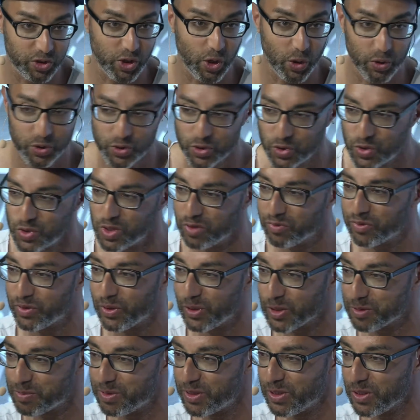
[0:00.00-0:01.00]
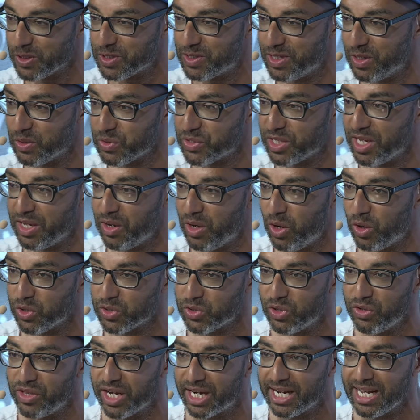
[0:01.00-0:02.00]
going to do, of course, because those are
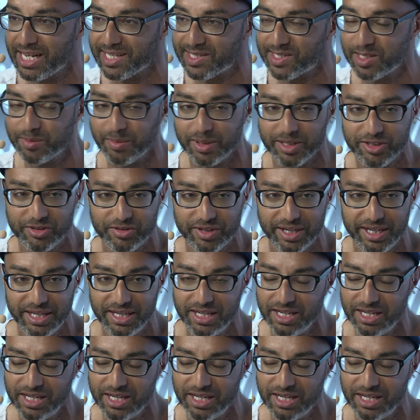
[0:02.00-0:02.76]
also their customers, right?